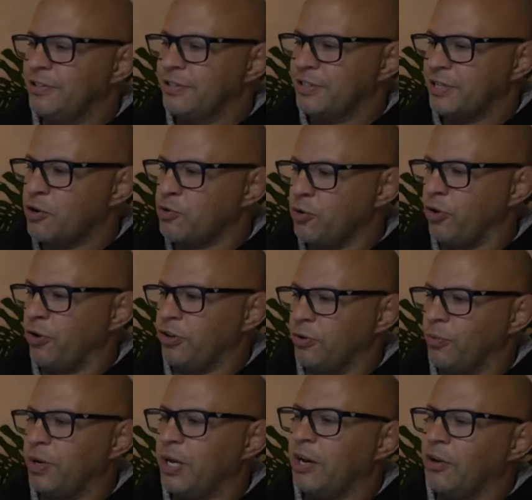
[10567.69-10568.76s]
So good on you.
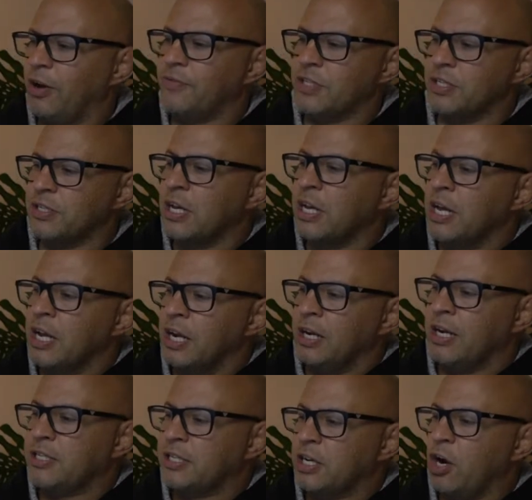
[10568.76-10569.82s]
We Are Live says,
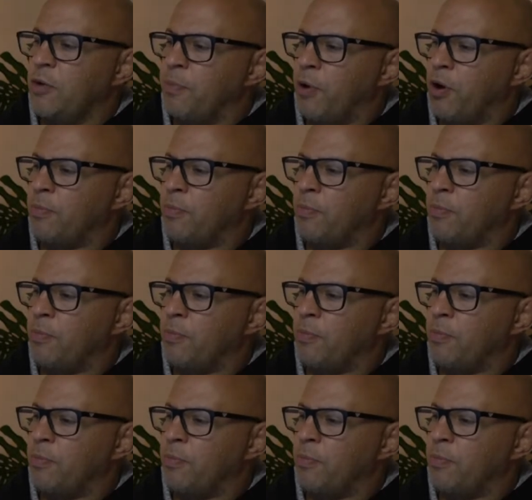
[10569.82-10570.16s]
let's go, bro.